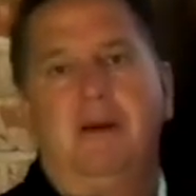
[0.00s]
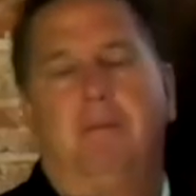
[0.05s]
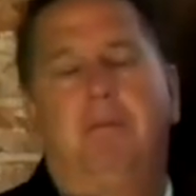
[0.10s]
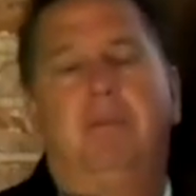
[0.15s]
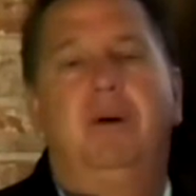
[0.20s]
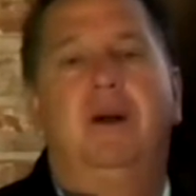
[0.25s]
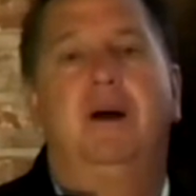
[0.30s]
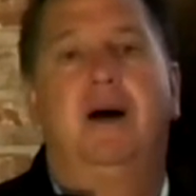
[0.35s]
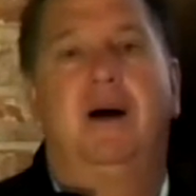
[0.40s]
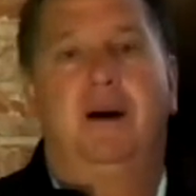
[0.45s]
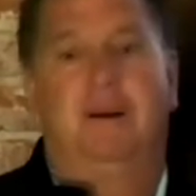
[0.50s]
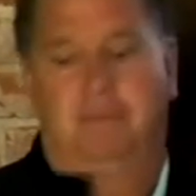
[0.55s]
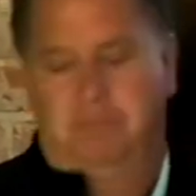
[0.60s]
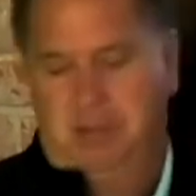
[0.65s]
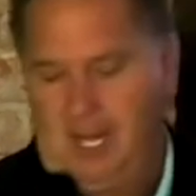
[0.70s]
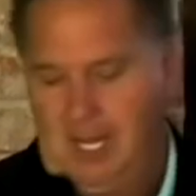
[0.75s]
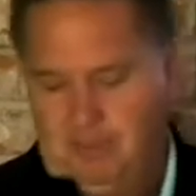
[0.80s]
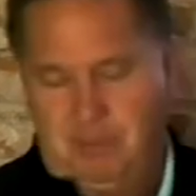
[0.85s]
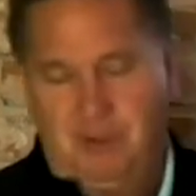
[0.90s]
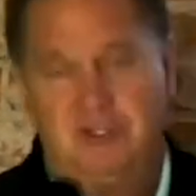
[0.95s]

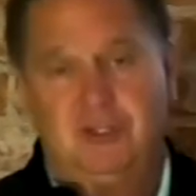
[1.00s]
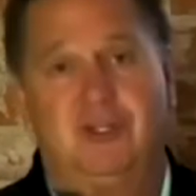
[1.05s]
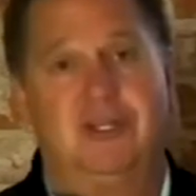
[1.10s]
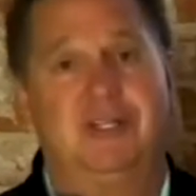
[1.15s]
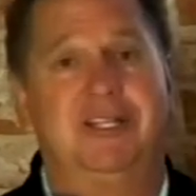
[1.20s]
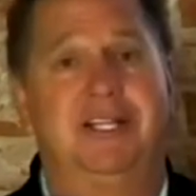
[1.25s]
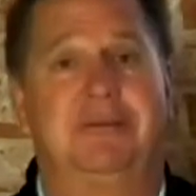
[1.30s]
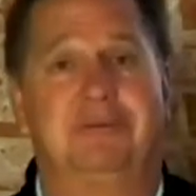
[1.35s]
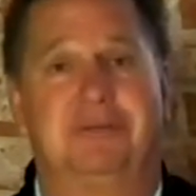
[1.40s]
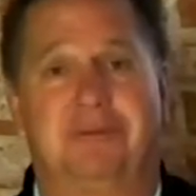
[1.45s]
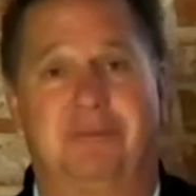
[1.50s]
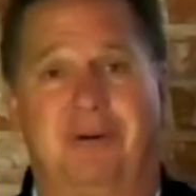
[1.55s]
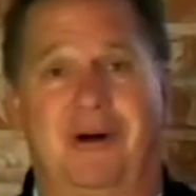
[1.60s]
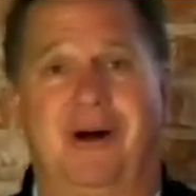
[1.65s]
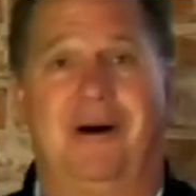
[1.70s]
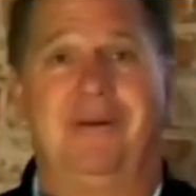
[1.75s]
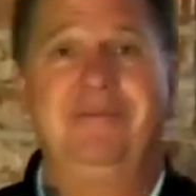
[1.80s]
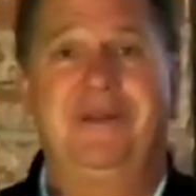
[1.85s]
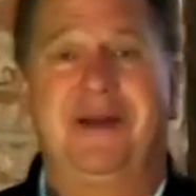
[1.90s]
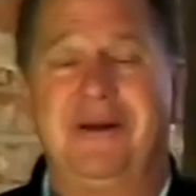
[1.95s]
Blockbuster didn't think it was a
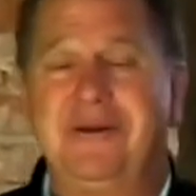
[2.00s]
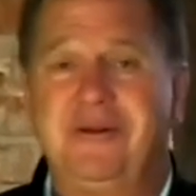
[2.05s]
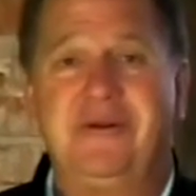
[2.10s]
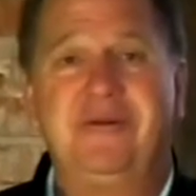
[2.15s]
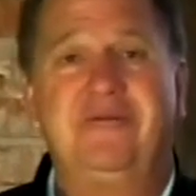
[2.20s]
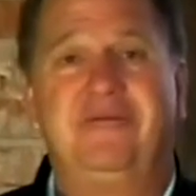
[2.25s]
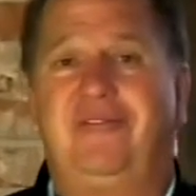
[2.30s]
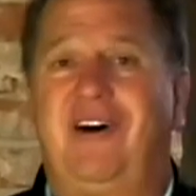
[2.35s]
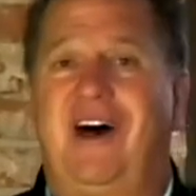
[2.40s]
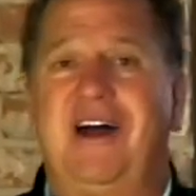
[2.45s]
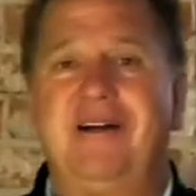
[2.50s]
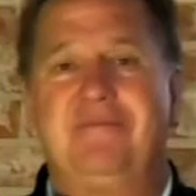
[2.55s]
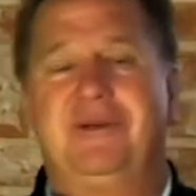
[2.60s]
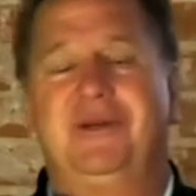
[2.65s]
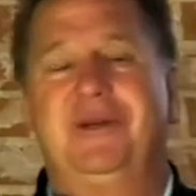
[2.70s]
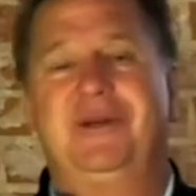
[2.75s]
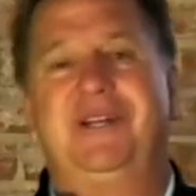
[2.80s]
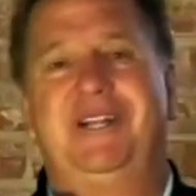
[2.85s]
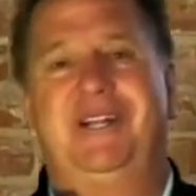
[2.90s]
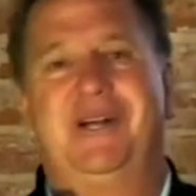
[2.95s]
problem. They're doing $5
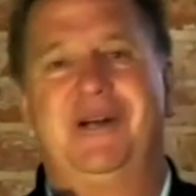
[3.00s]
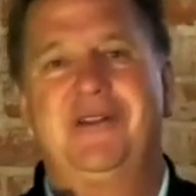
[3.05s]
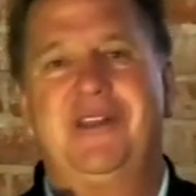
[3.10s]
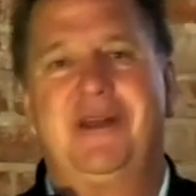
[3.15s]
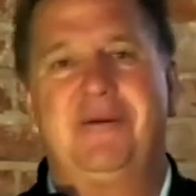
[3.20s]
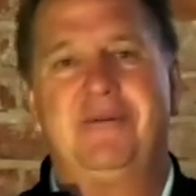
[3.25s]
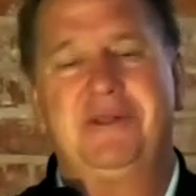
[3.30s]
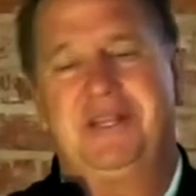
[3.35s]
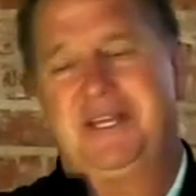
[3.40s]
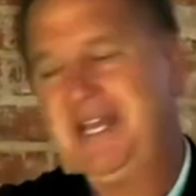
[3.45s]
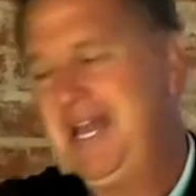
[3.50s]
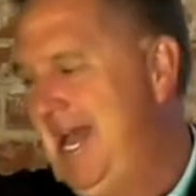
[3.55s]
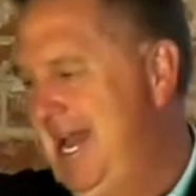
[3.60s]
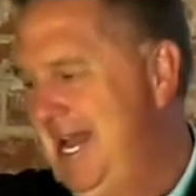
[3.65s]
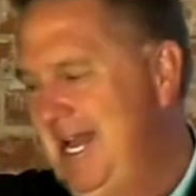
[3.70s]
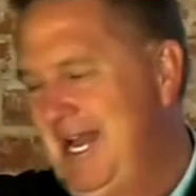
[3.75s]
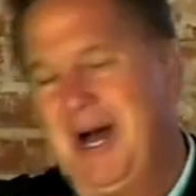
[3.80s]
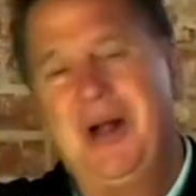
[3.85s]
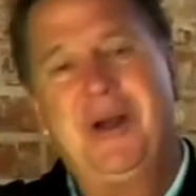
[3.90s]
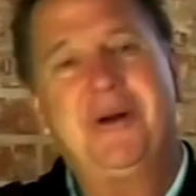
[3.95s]
billion a year. They were the
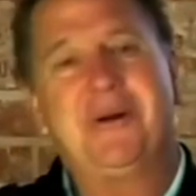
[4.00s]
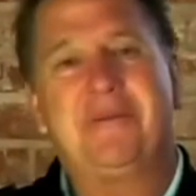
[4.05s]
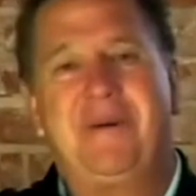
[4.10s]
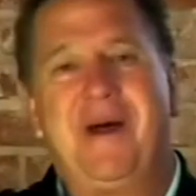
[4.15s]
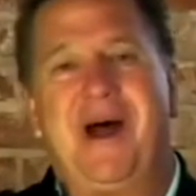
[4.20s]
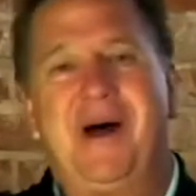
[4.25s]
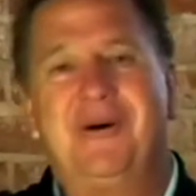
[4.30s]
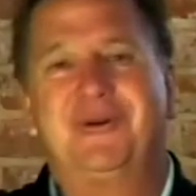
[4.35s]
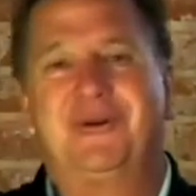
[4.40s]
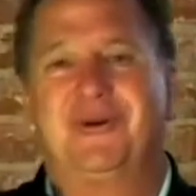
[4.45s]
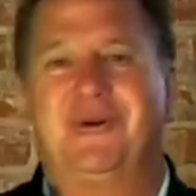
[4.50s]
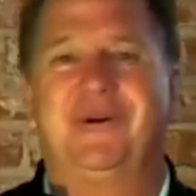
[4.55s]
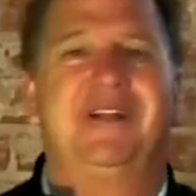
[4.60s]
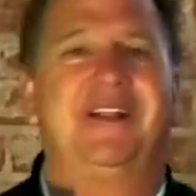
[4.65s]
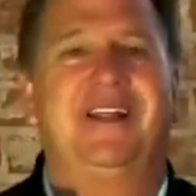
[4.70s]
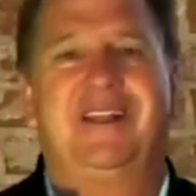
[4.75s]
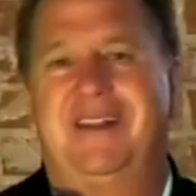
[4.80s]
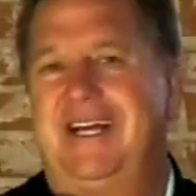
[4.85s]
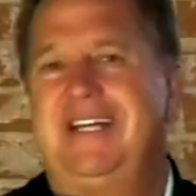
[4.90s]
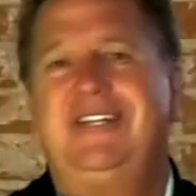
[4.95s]
800-pound
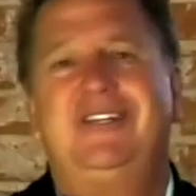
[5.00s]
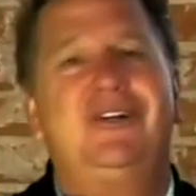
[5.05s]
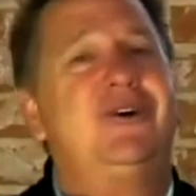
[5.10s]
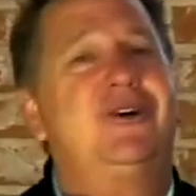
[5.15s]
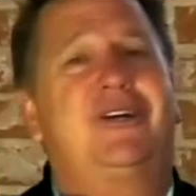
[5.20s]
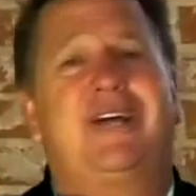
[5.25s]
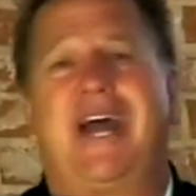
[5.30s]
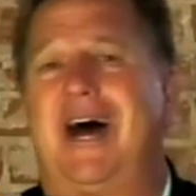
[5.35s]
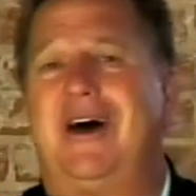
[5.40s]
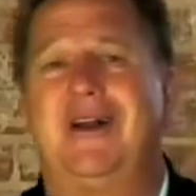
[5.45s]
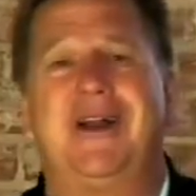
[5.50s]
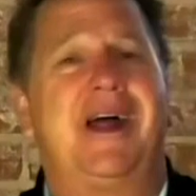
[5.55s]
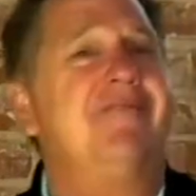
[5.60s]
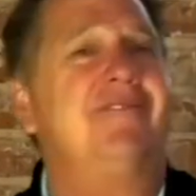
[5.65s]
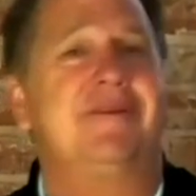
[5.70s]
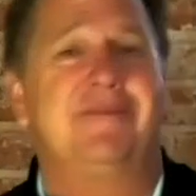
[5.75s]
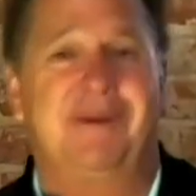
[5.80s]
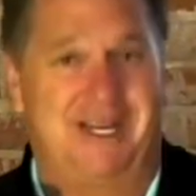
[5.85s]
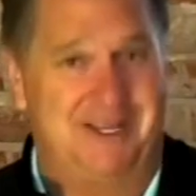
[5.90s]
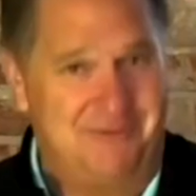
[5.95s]
gorilla. They took out
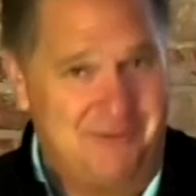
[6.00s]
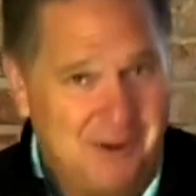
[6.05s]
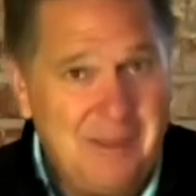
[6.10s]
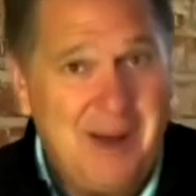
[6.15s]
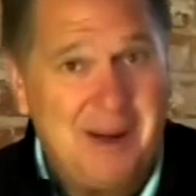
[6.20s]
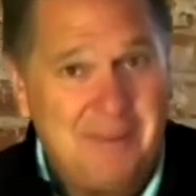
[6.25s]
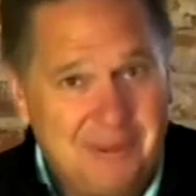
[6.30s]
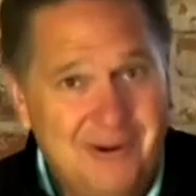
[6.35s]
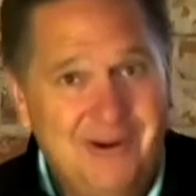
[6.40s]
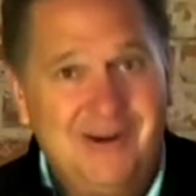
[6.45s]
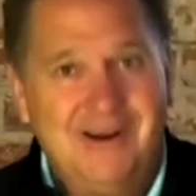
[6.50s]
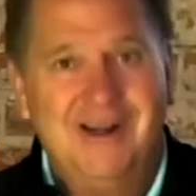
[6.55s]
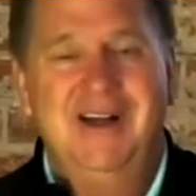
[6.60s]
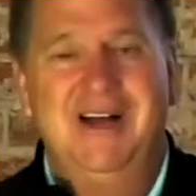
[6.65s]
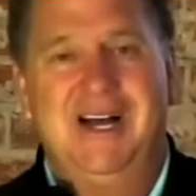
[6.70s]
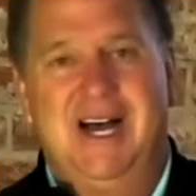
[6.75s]
everybody. Remember?